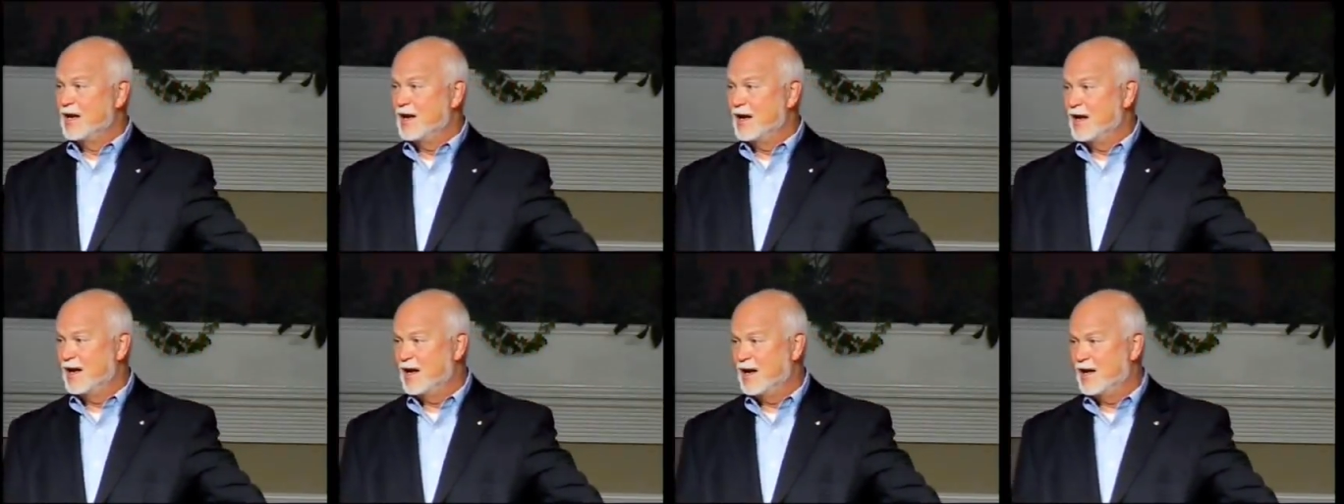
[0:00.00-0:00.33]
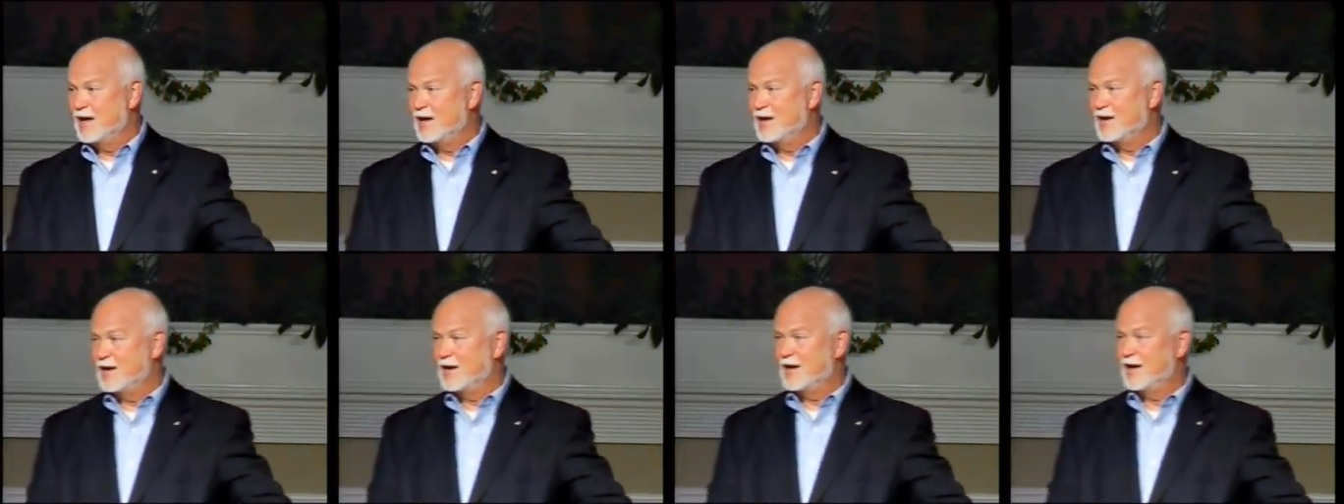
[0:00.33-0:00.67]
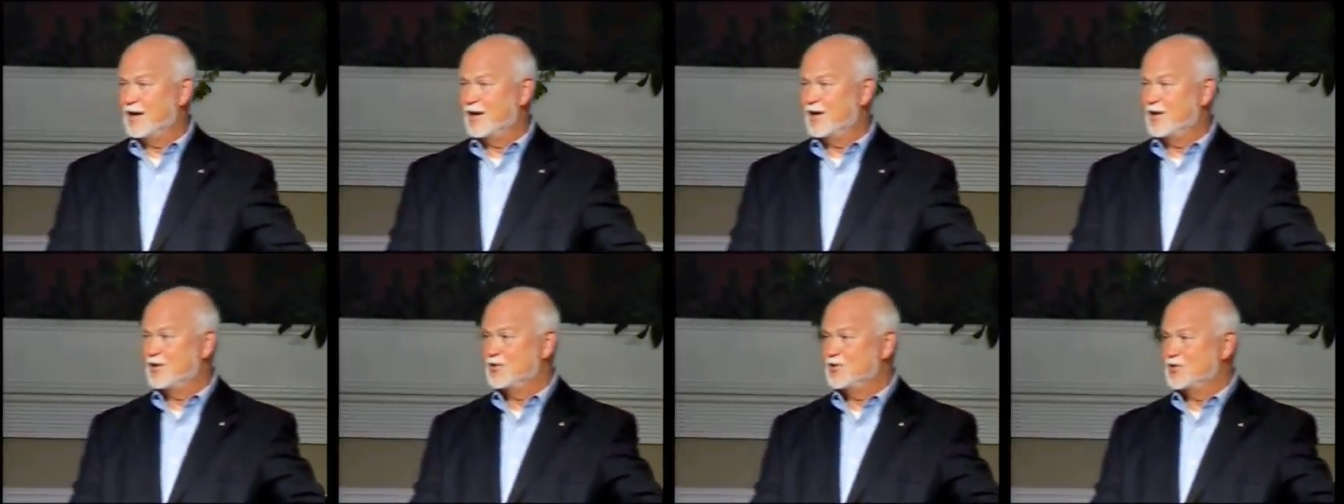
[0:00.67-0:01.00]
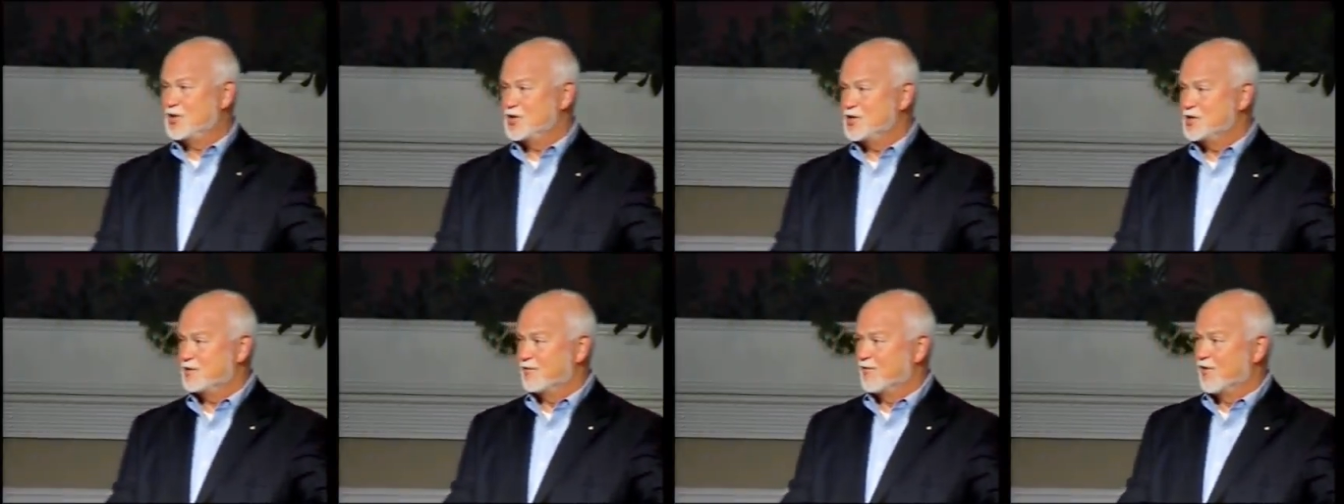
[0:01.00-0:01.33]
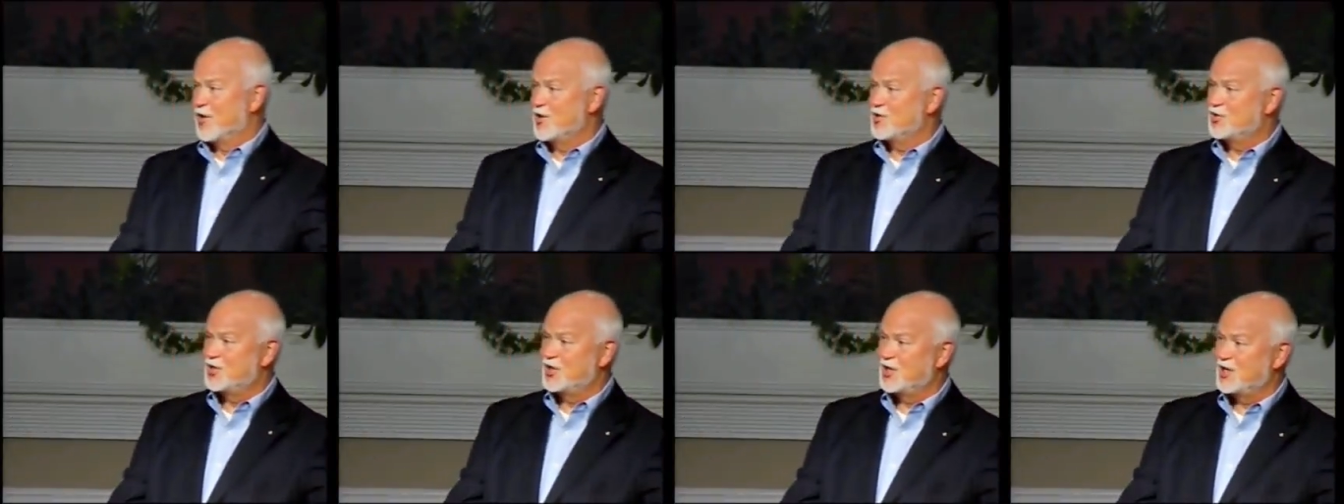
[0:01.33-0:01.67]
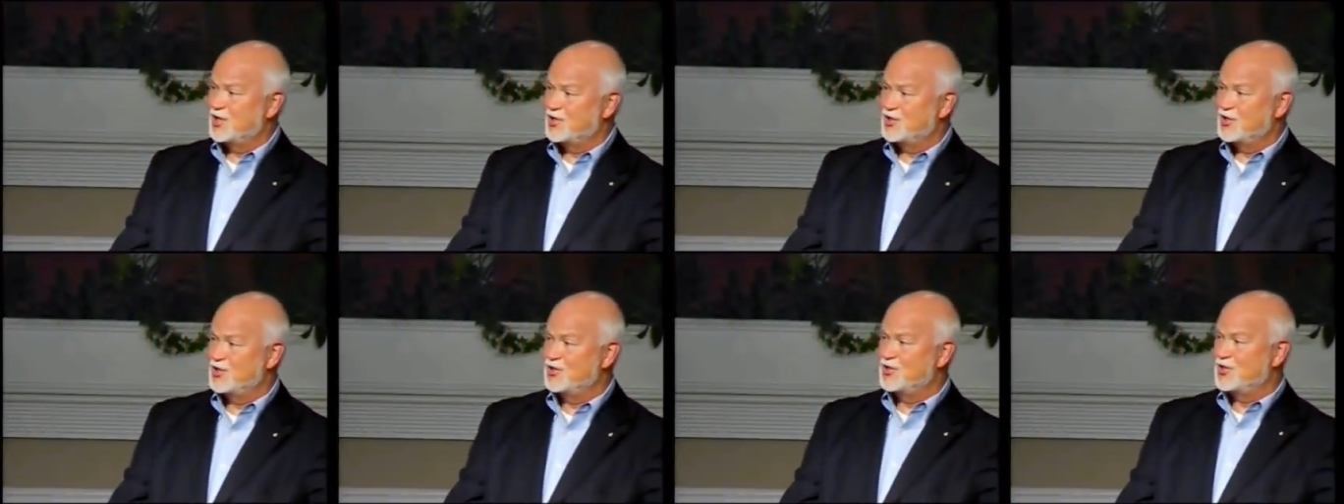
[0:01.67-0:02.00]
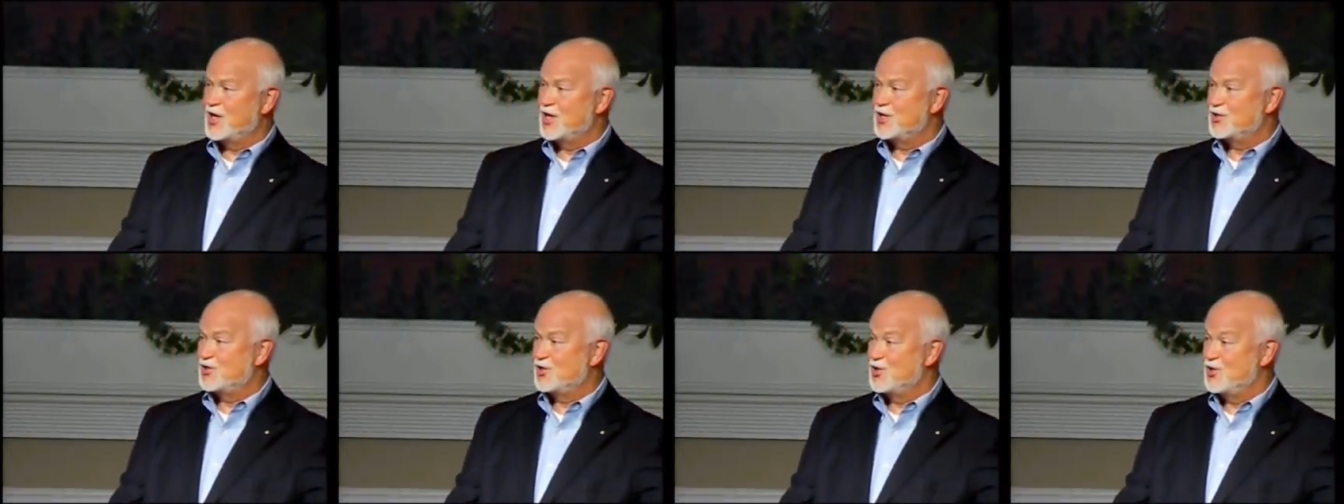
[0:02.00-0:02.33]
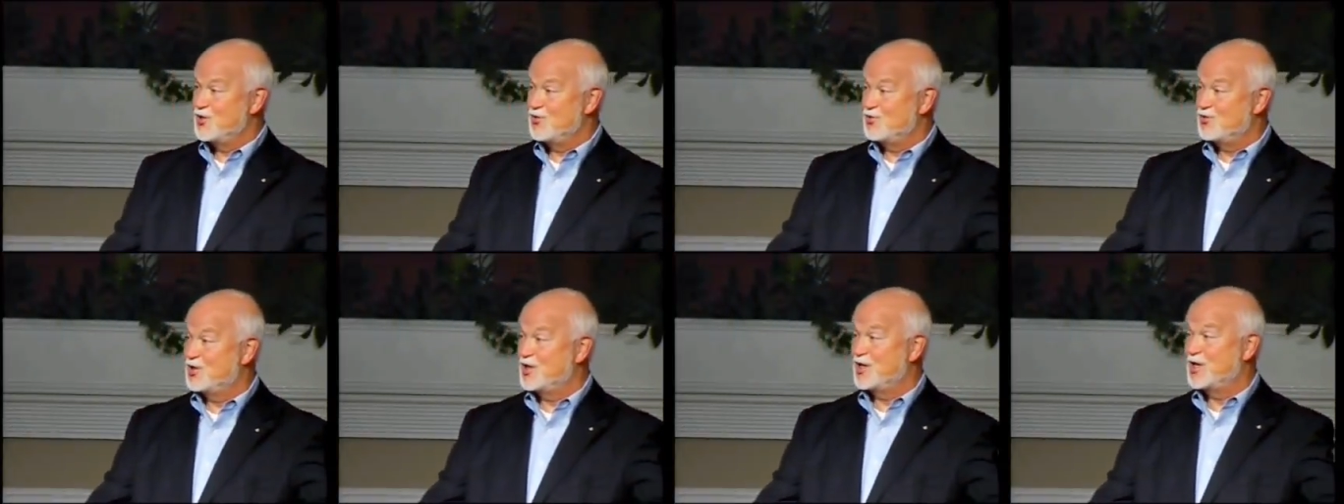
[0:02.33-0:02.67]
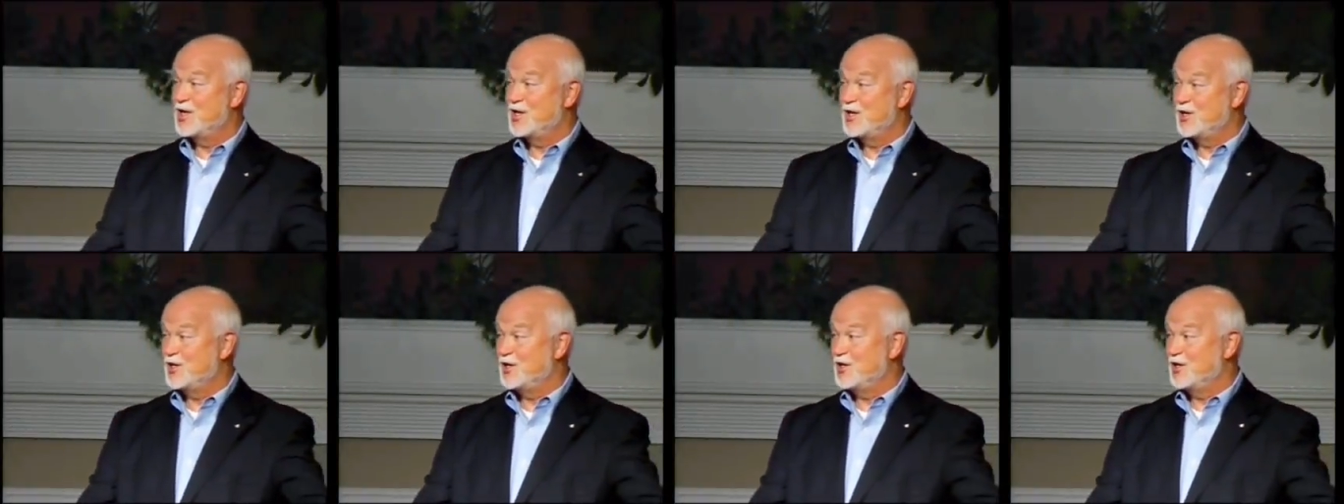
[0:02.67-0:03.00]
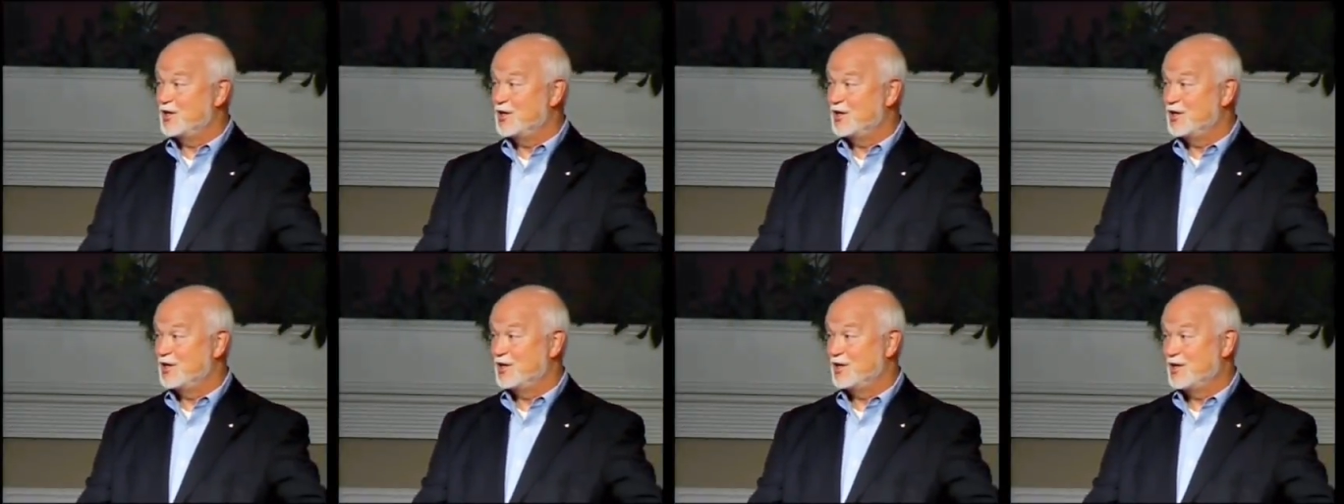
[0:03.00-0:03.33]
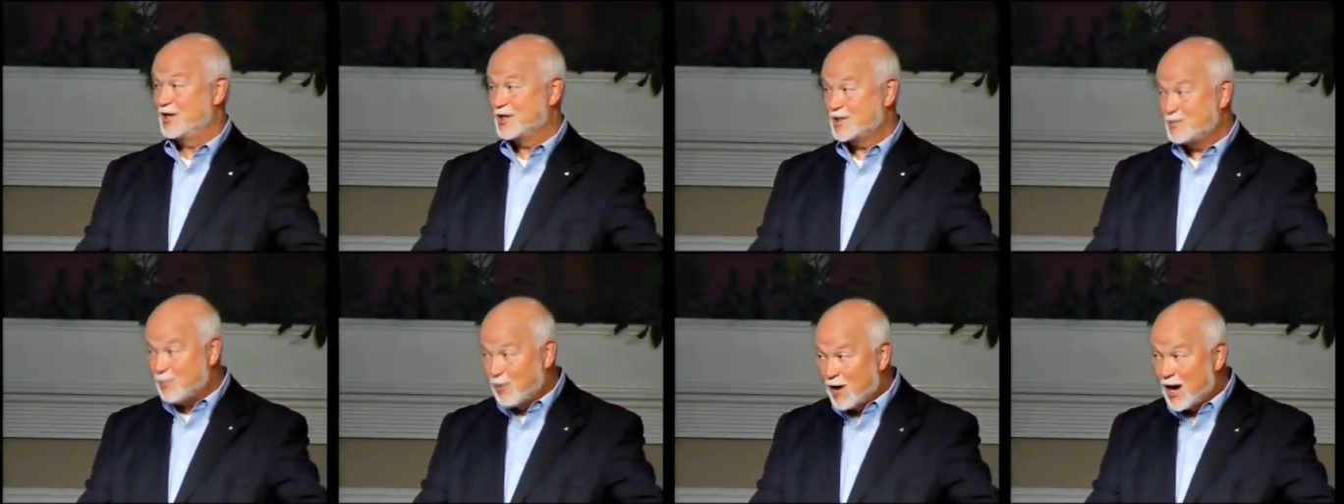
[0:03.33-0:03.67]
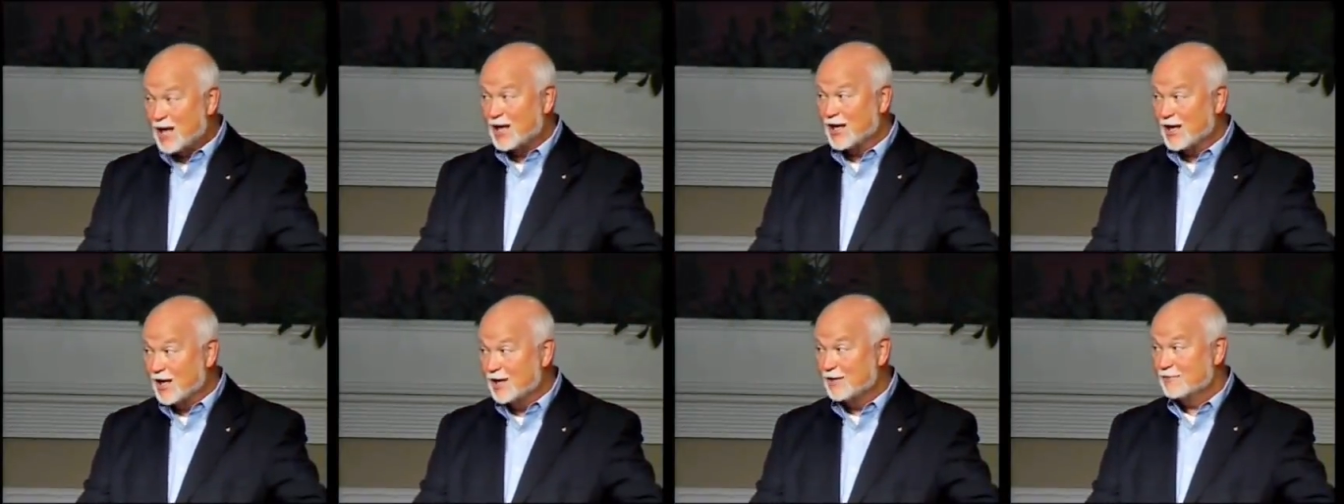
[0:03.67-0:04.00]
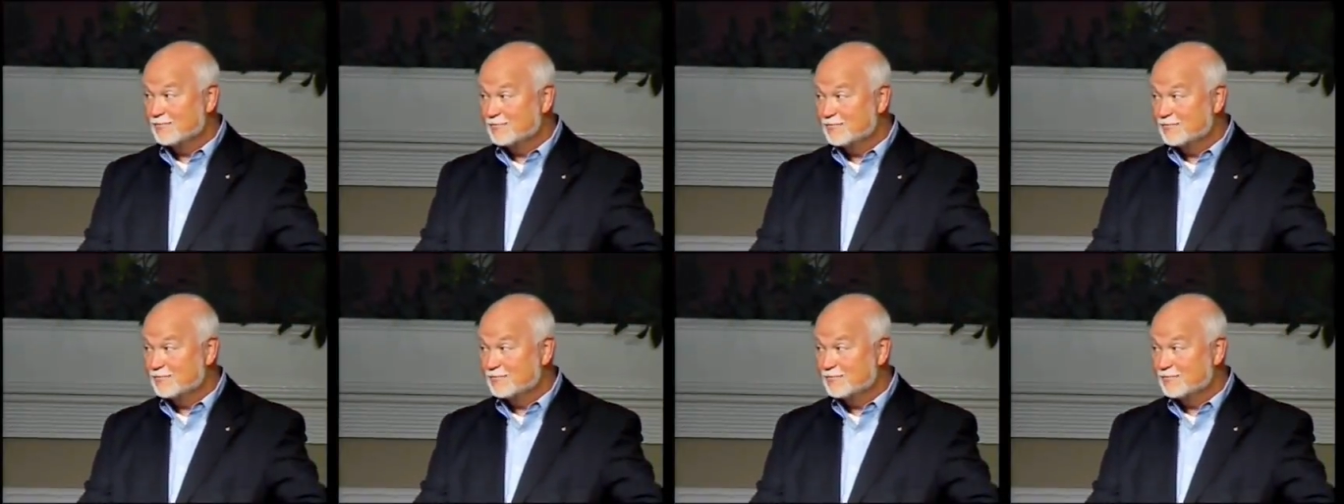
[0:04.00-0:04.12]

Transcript: and uh, she's a virgin, and she says to you she is pregnant.